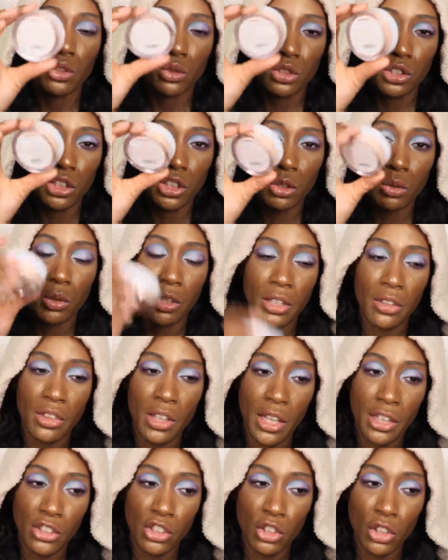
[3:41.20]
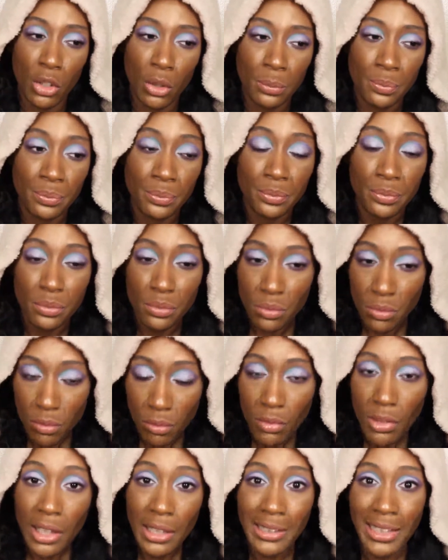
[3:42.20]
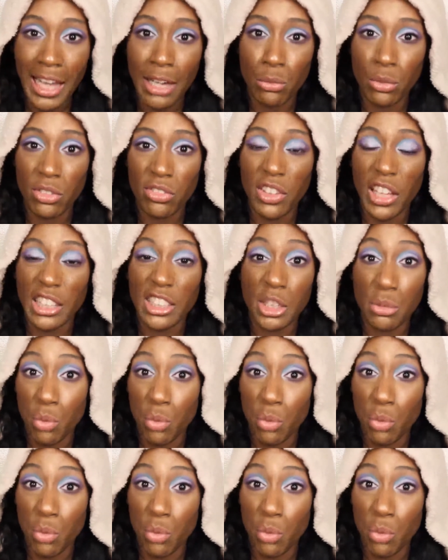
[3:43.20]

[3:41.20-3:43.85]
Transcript: you'll still get that, you know, light reflecting